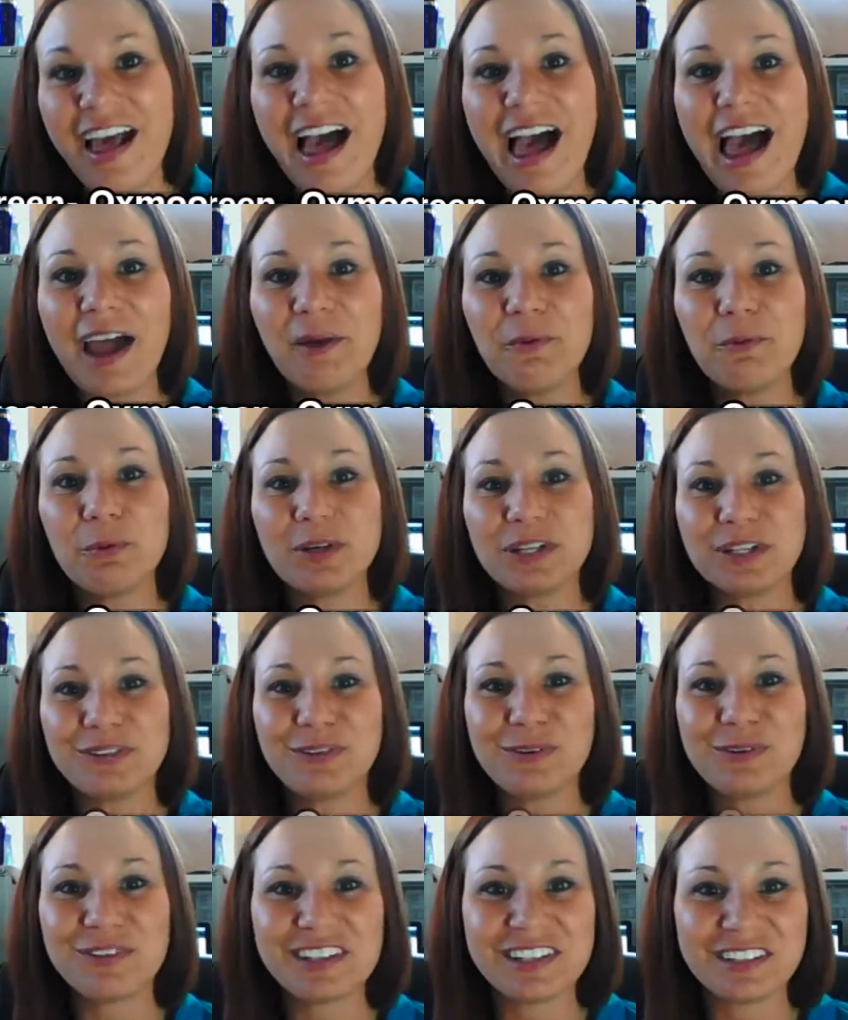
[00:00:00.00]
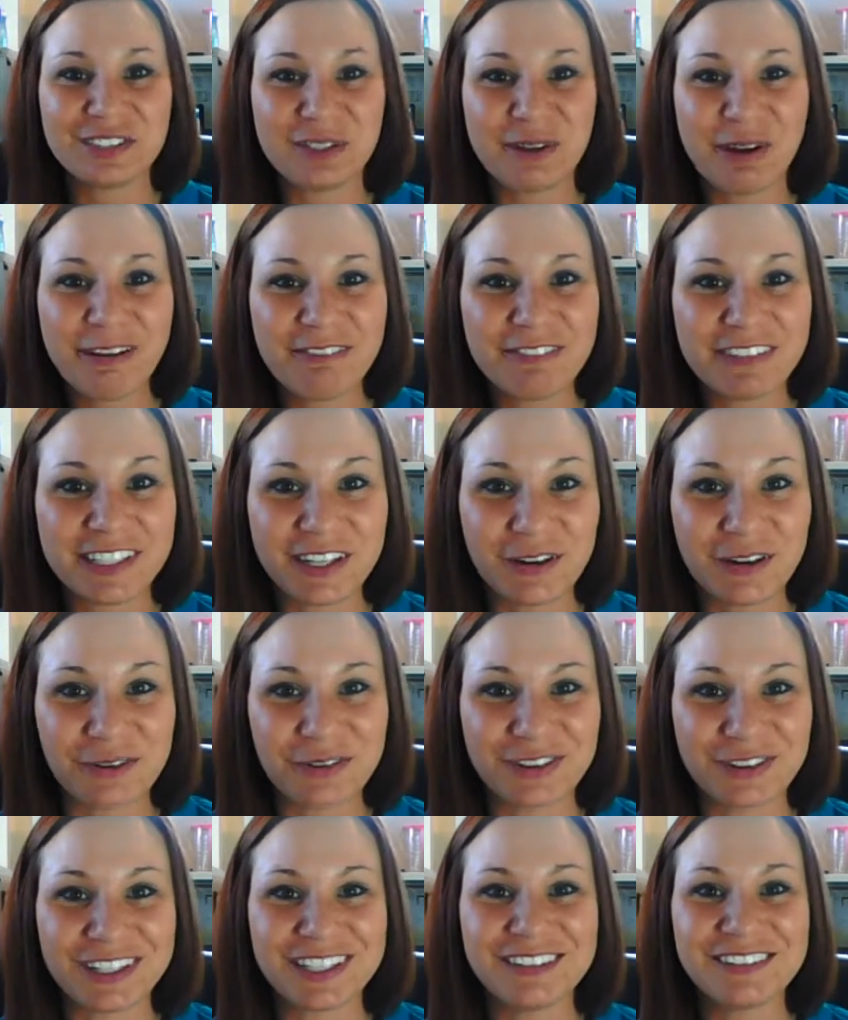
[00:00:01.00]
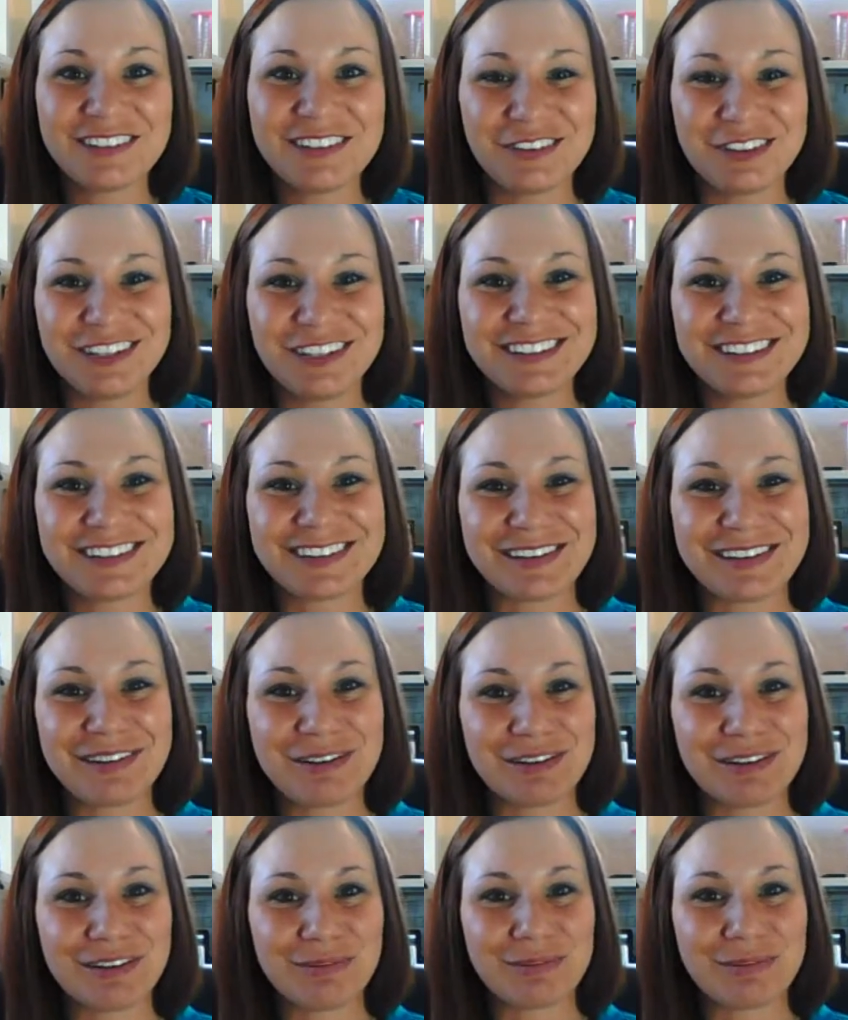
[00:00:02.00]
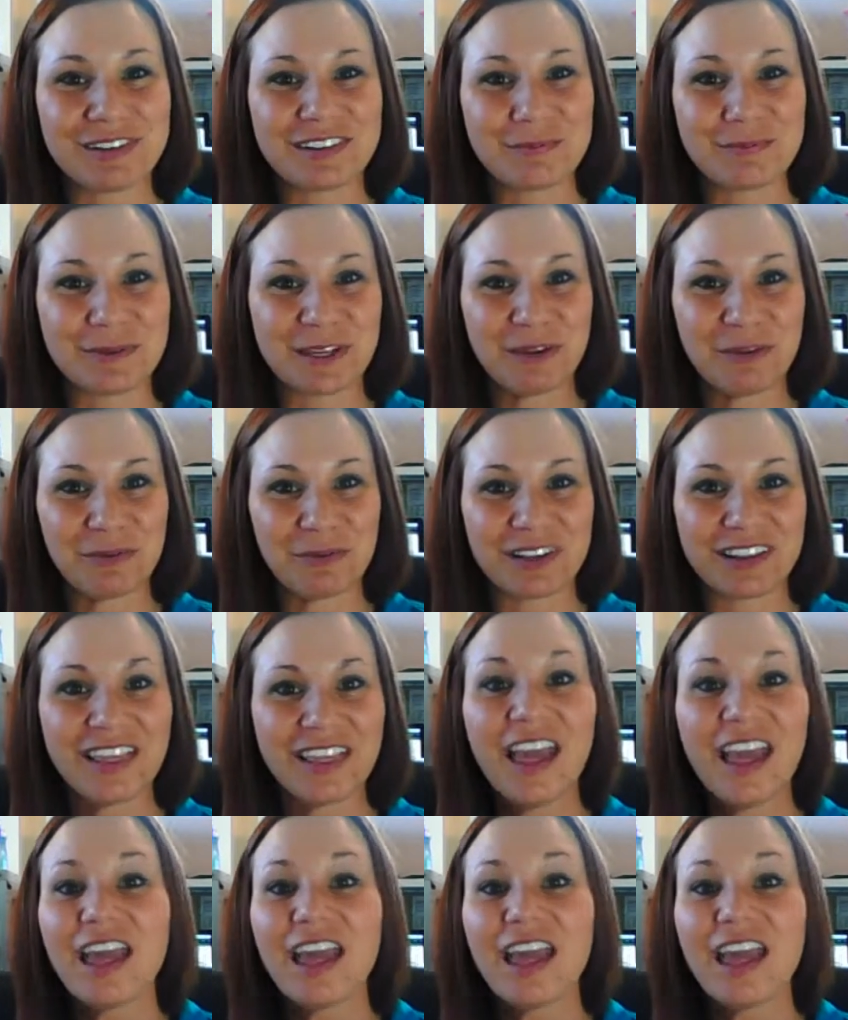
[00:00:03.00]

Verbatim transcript: I wanted to send you a video greeting so you can see who you've been speaking with.